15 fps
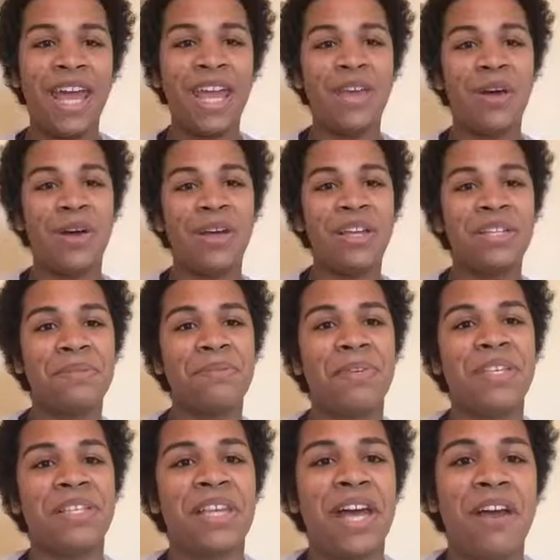Hey y'all, it's me,
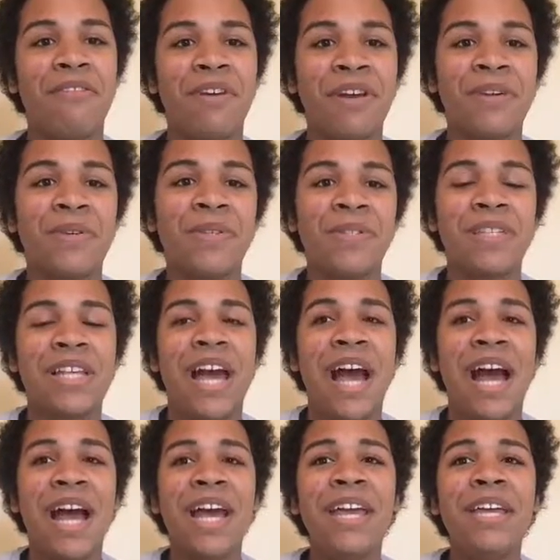Sky Reynolds.
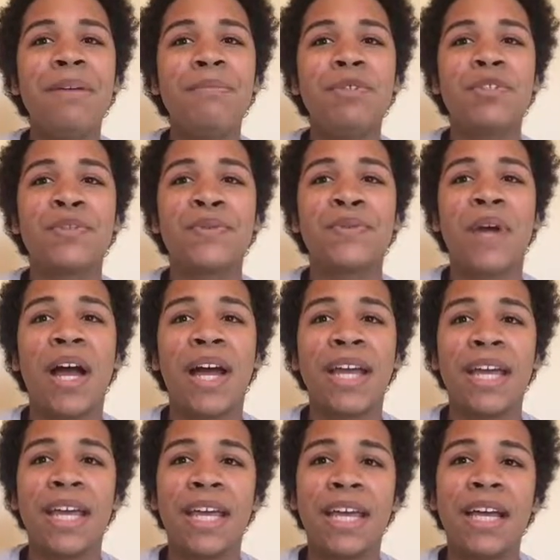I am
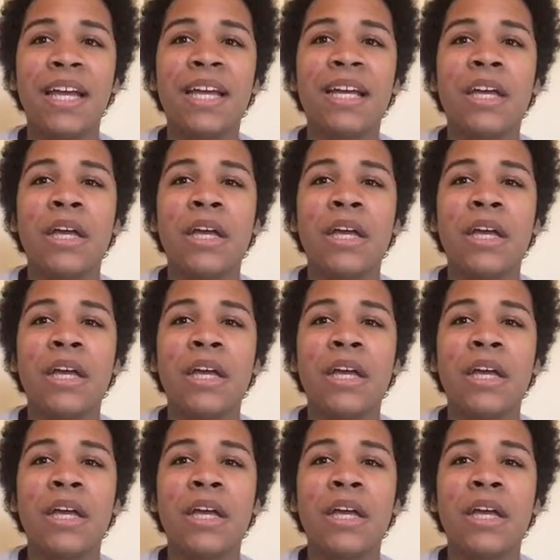trying